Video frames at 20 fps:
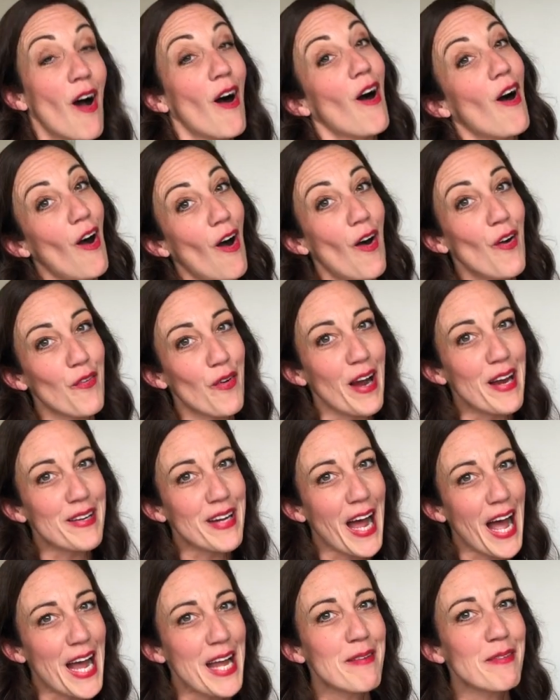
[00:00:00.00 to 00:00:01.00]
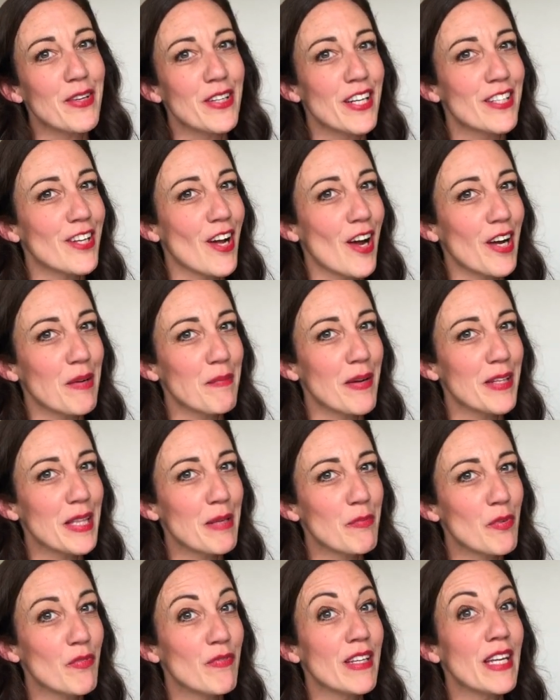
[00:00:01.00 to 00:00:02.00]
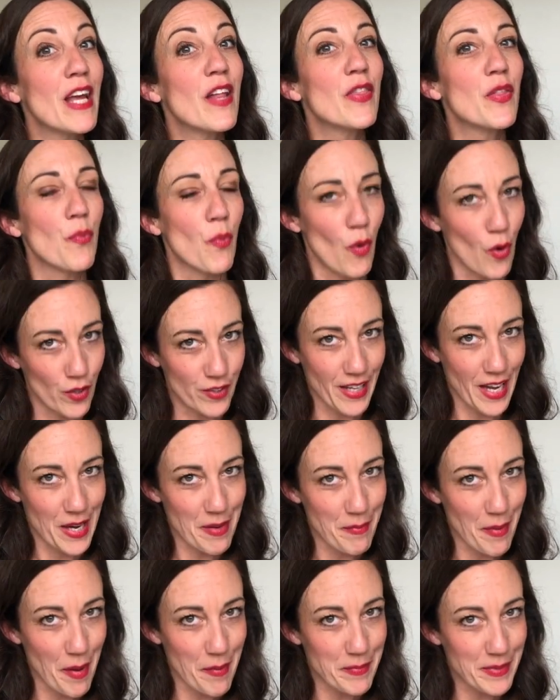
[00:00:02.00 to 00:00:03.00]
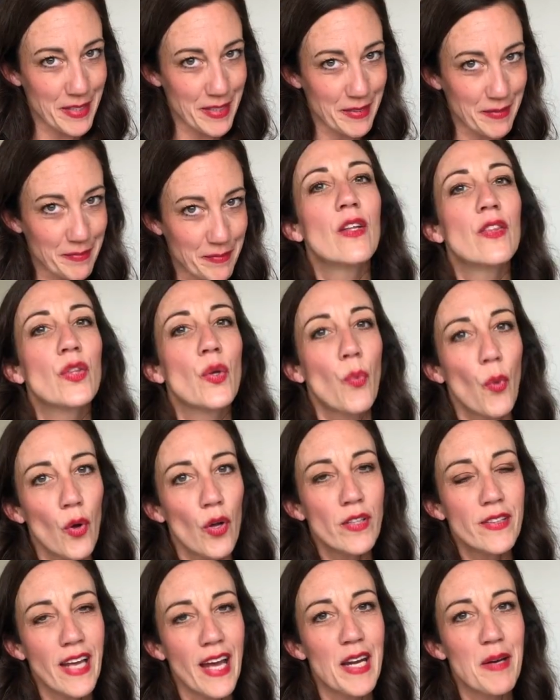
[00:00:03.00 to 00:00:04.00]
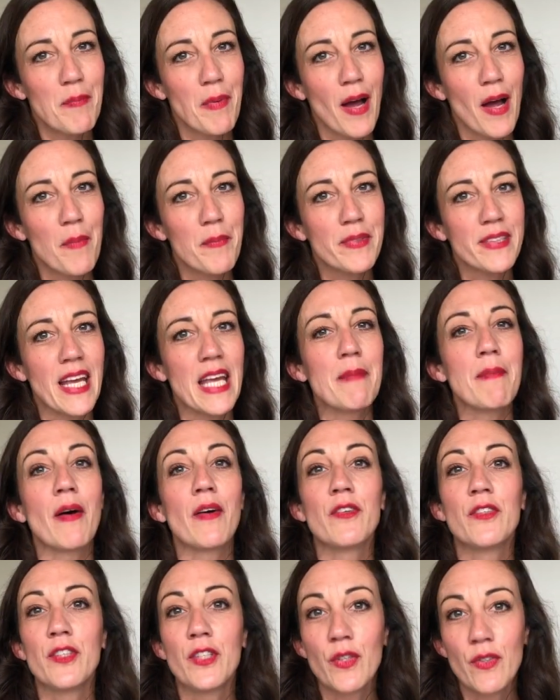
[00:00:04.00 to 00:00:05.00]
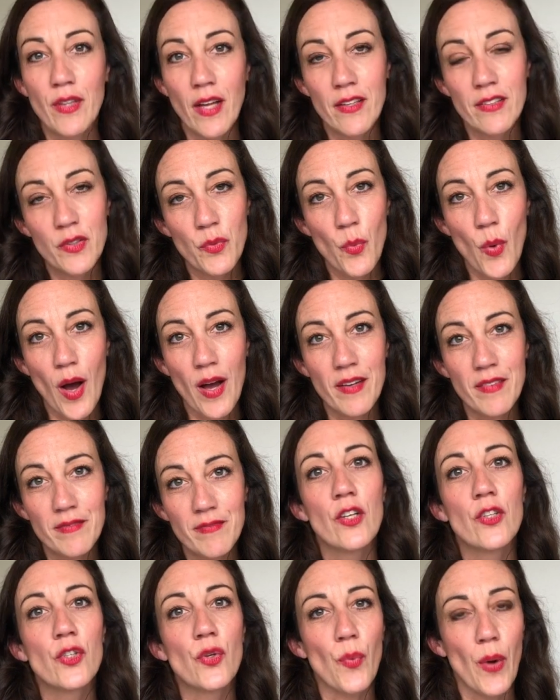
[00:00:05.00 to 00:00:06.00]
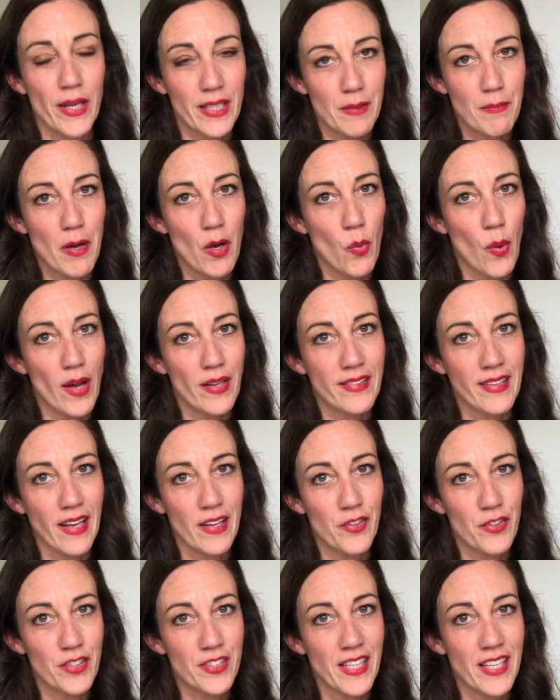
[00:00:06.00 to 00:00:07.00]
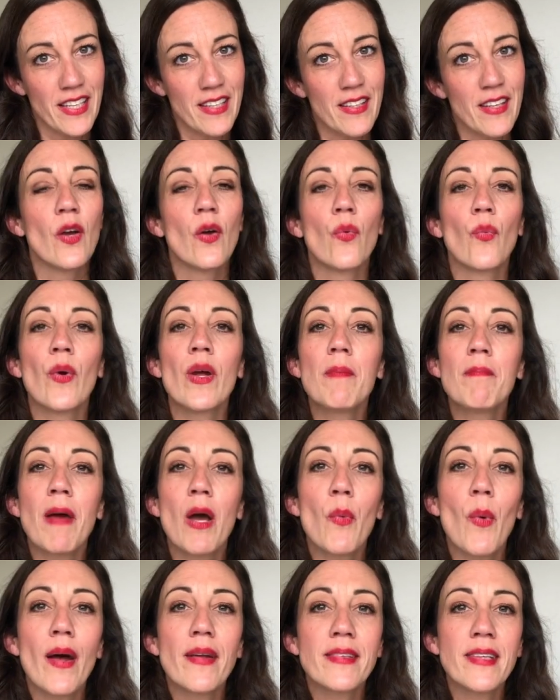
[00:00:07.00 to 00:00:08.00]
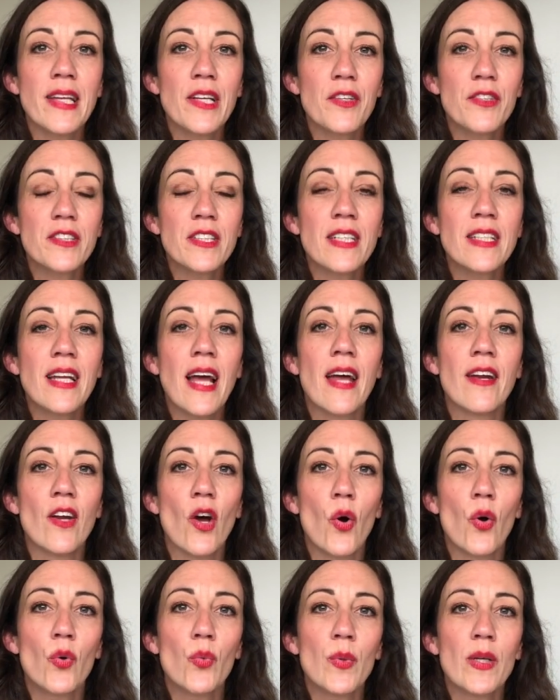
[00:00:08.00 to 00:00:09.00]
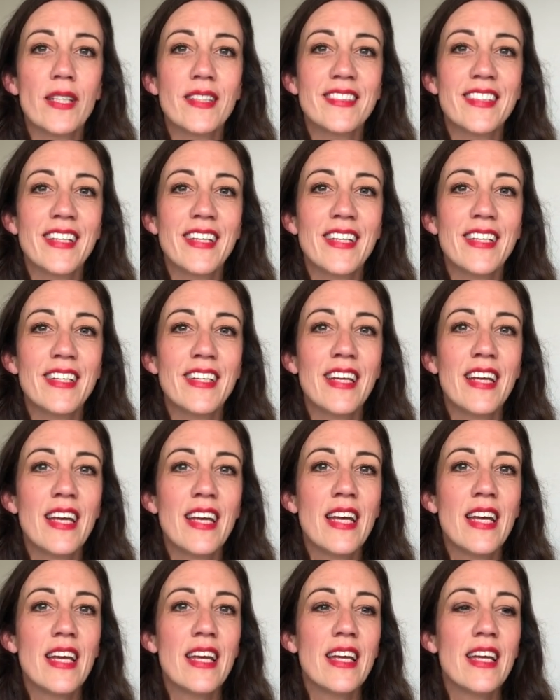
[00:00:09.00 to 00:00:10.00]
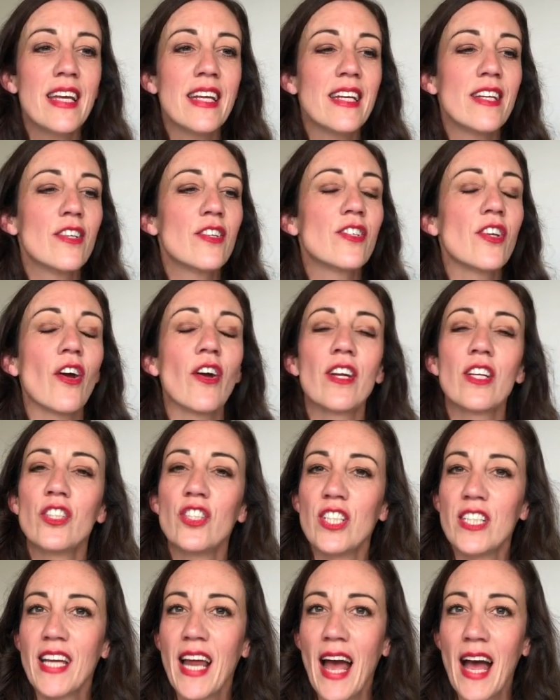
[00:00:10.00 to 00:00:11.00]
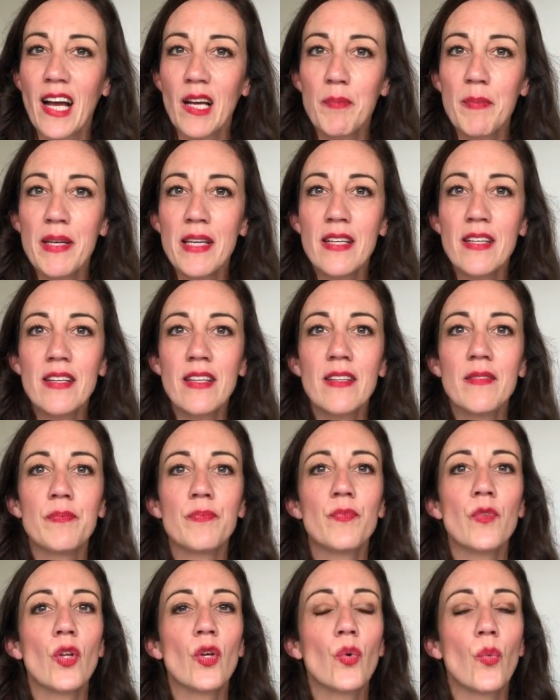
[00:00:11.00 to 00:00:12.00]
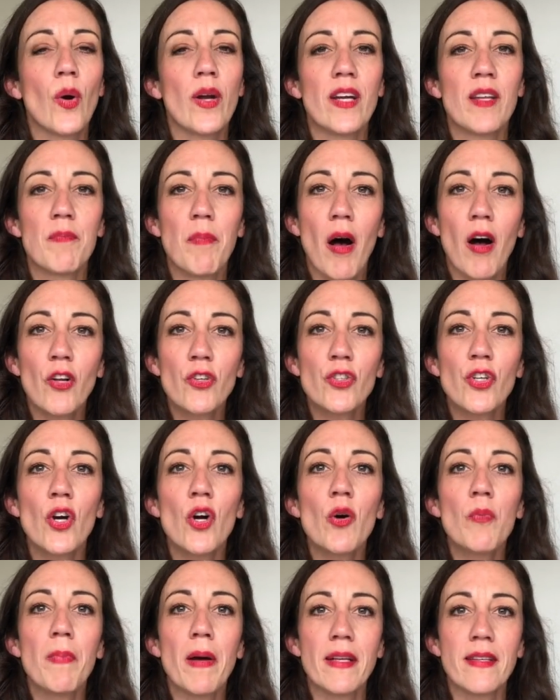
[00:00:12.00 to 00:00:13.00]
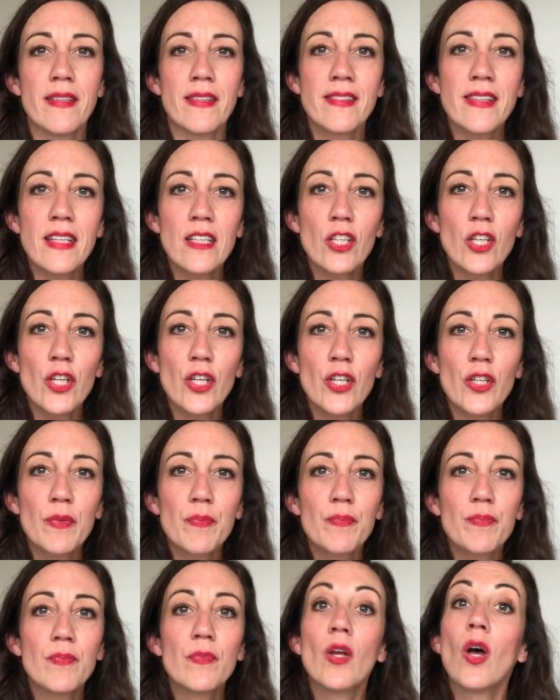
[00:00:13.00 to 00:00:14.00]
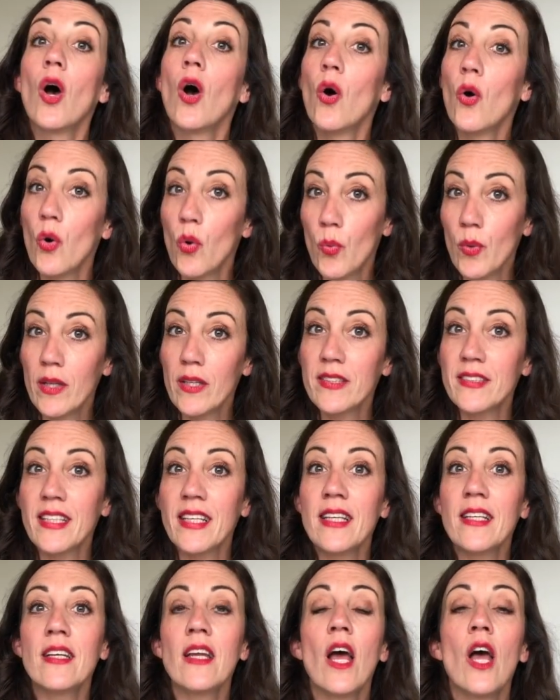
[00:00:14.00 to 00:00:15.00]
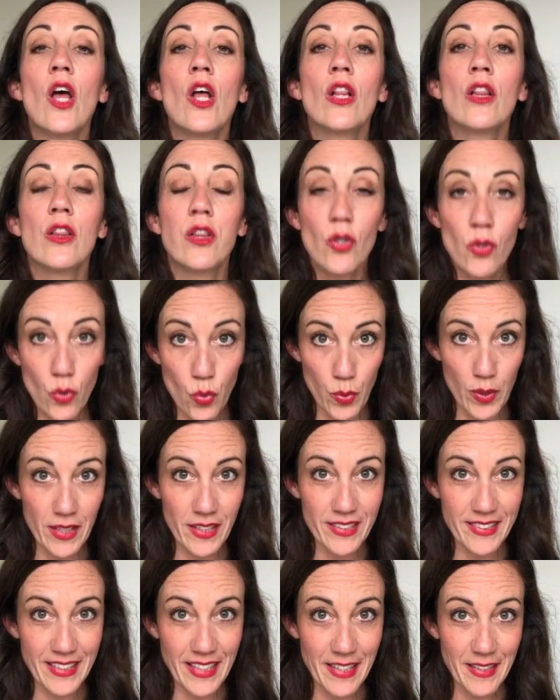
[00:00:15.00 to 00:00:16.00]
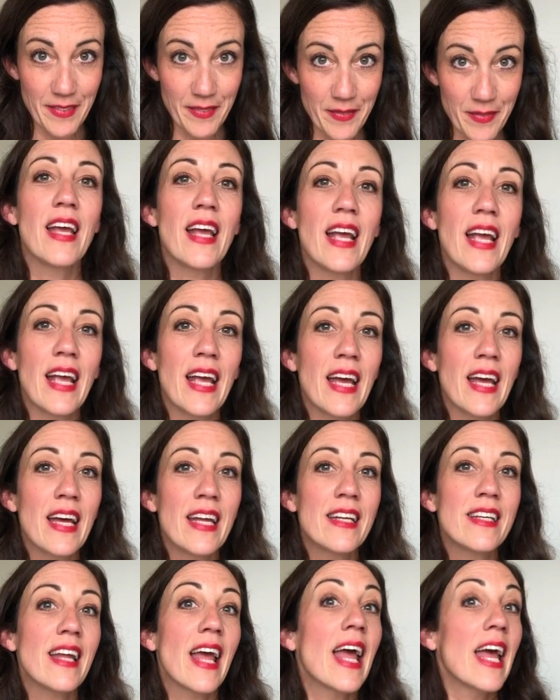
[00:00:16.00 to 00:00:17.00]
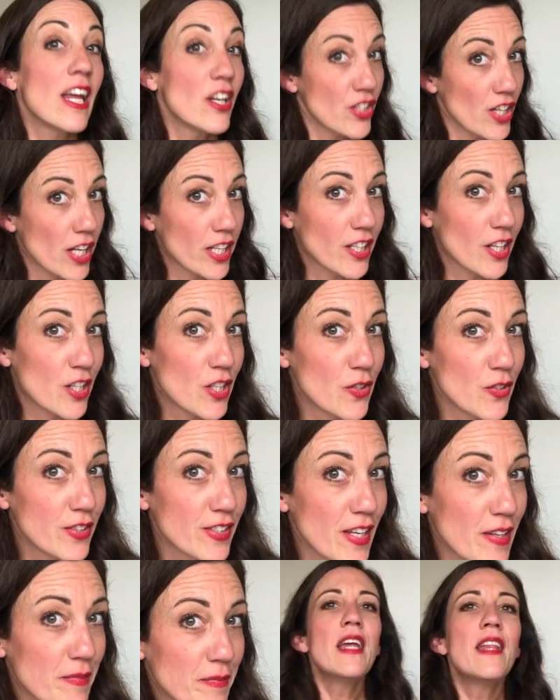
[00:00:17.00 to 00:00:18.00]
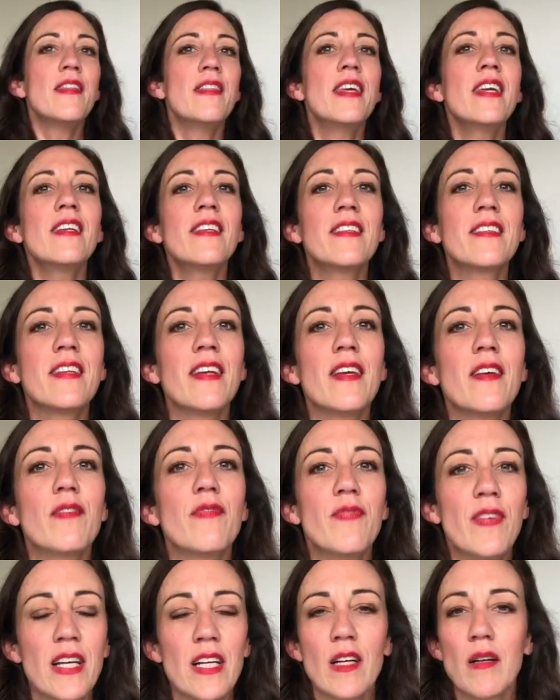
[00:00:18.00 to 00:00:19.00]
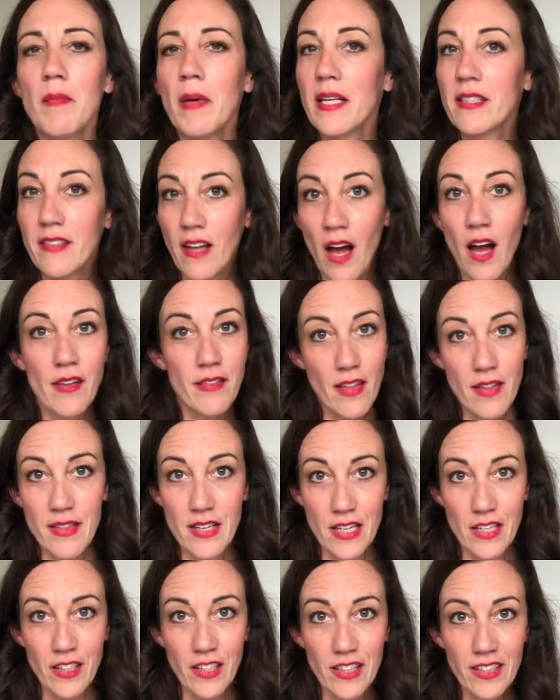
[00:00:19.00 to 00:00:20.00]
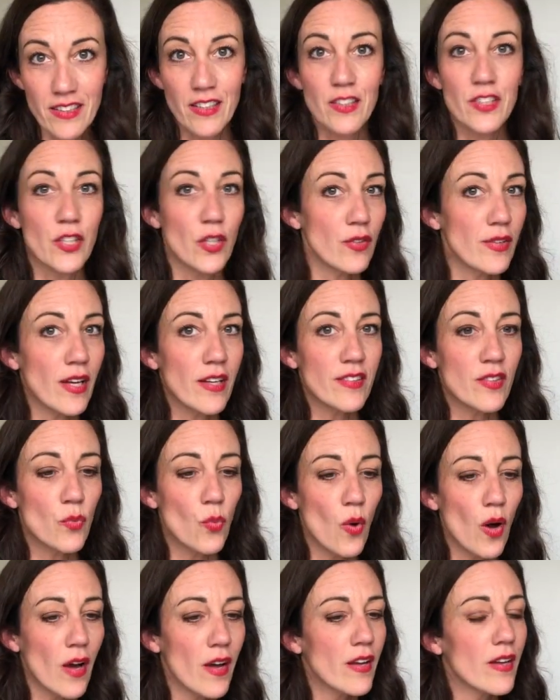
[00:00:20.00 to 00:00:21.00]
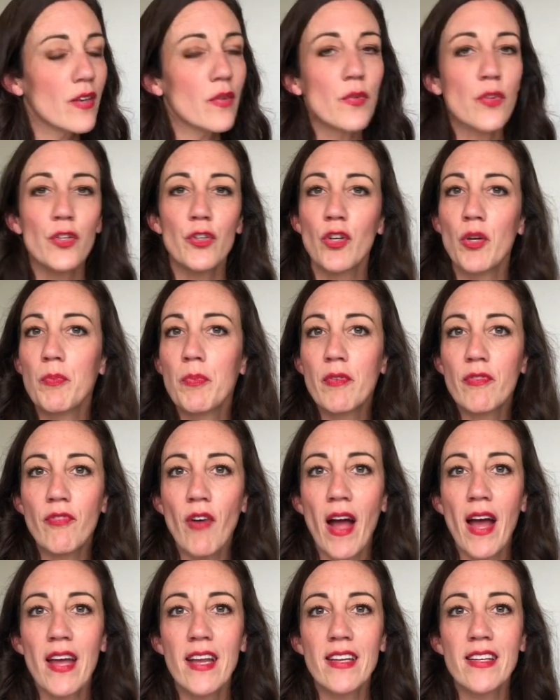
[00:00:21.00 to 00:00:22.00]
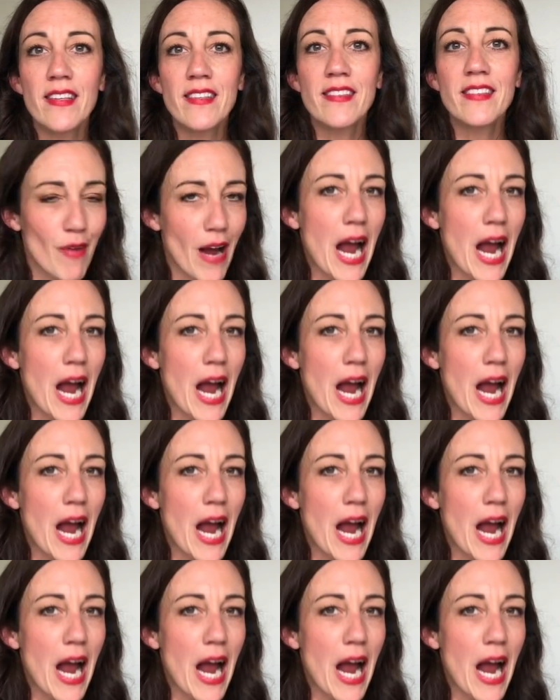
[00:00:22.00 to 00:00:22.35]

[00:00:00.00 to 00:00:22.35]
All right, I am going to talk about the movie The Royal Tenenbaums. The Royal Tenenbaums came out in 2001, directed by Wes Anderson, written by Wes Anderson and Owen Wilson. It is starring Gene Hackman, Gwyneth Paltrow, Ben Stiller, Owen Wilson, Luke Wilson, and Angelica Houston. This film I saw in the theater, 2001, with a group of friends.